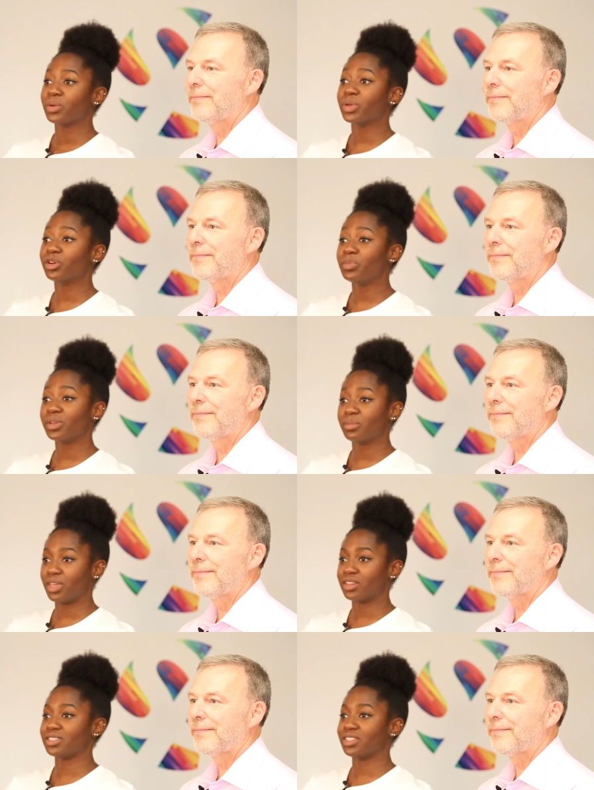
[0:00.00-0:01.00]
Speaker 1: We hope you can make
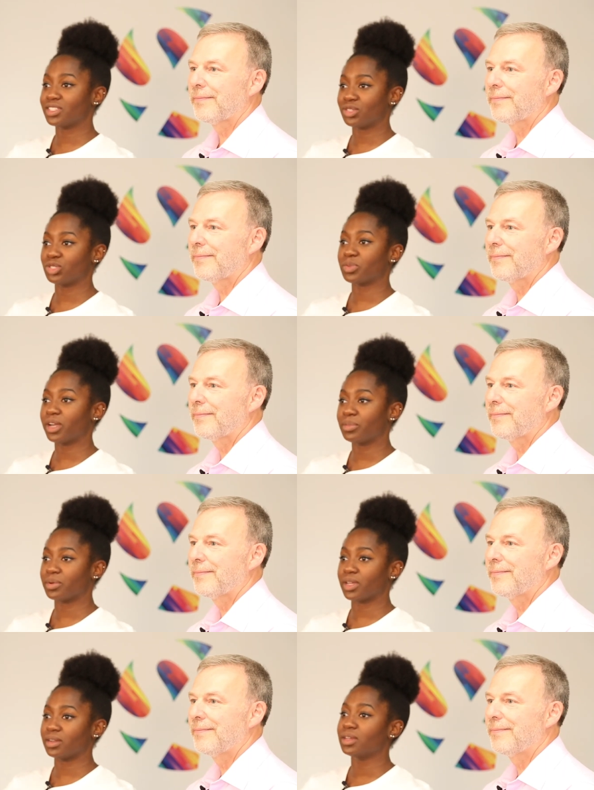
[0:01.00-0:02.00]
it to this year's Pride
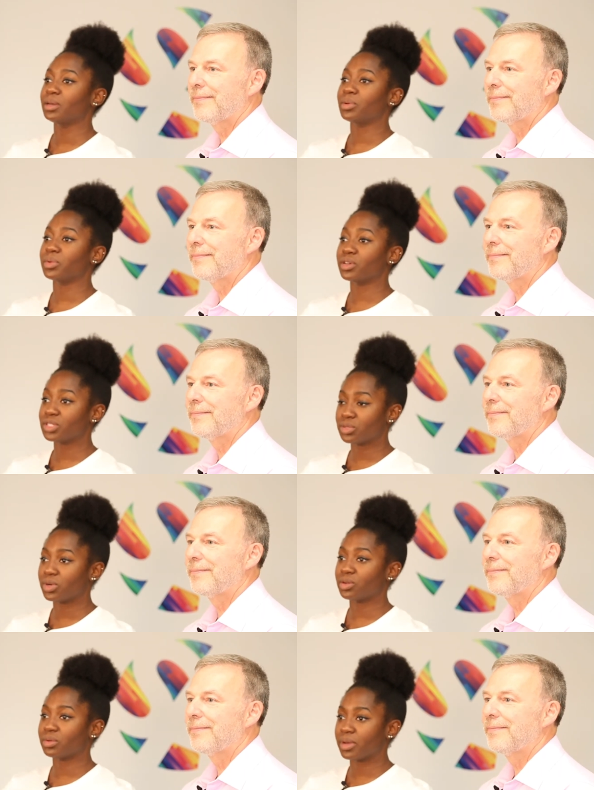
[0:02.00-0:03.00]
Parade, but we also want
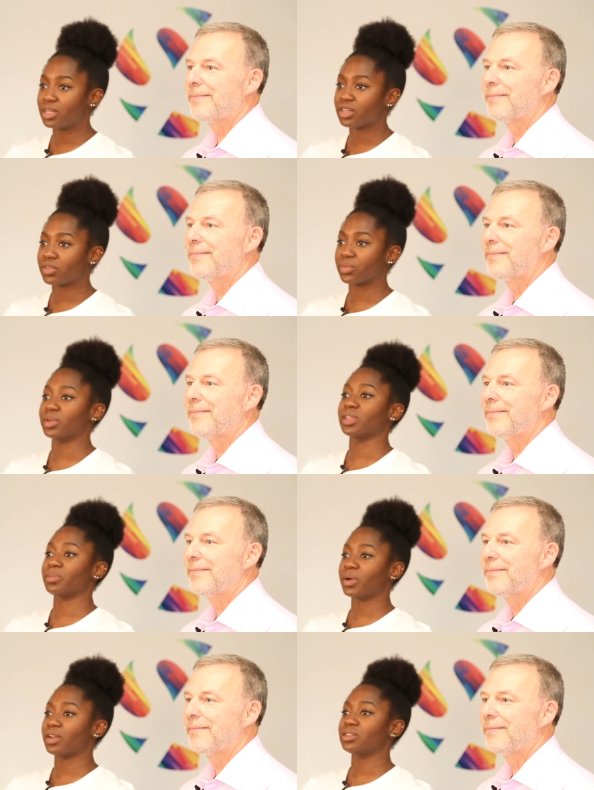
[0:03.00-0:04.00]
to remind everyone that
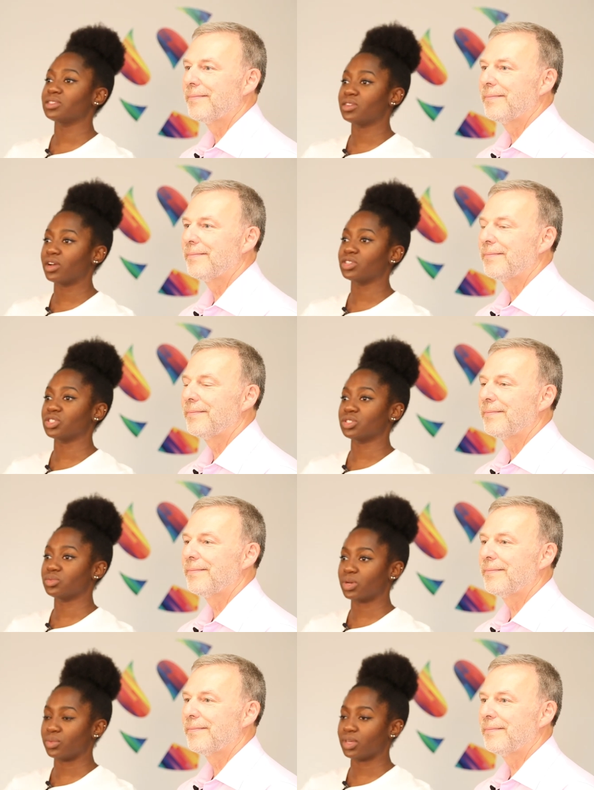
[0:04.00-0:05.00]
Pride is not just a
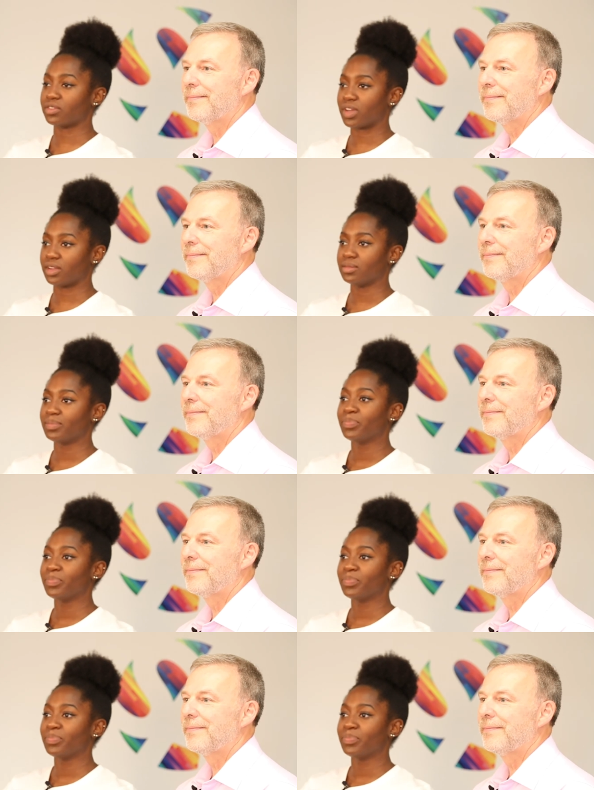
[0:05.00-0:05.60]
one-week event.